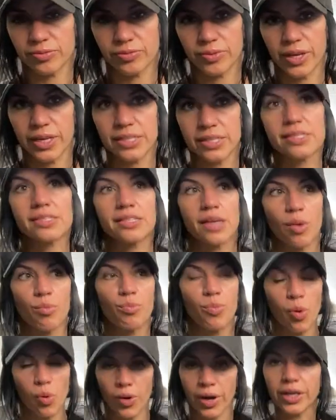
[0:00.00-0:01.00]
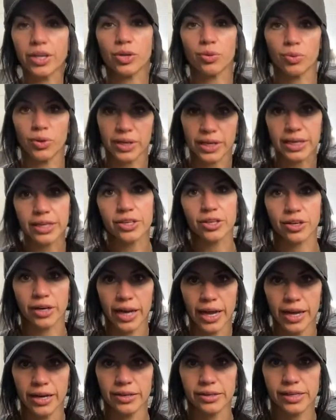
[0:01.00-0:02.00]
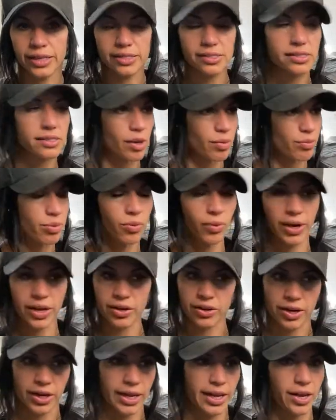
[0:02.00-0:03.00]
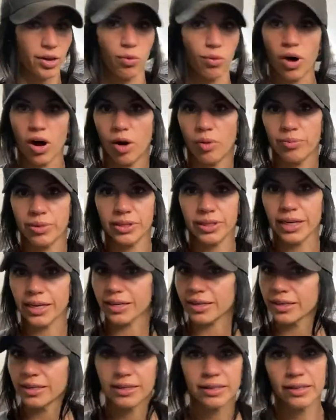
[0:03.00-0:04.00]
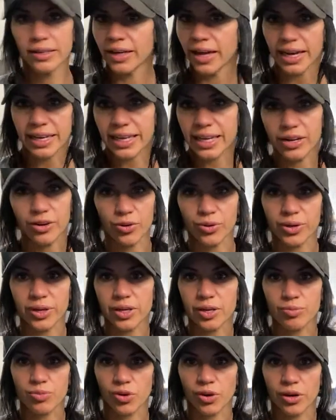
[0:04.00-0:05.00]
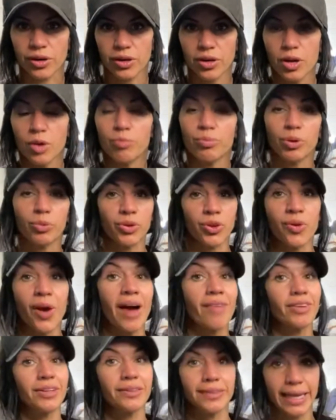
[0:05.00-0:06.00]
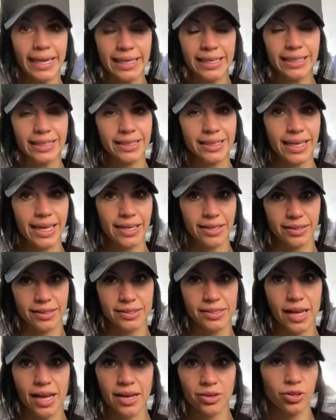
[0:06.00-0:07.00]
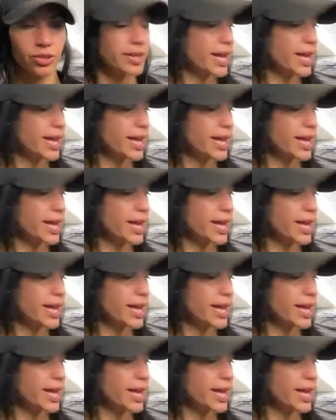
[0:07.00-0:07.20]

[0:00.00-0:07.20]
at some point you will hit your end. At some point you're going to hit a wall and be like, I can't do it anymore. But when you have a light at the end of the tunnel,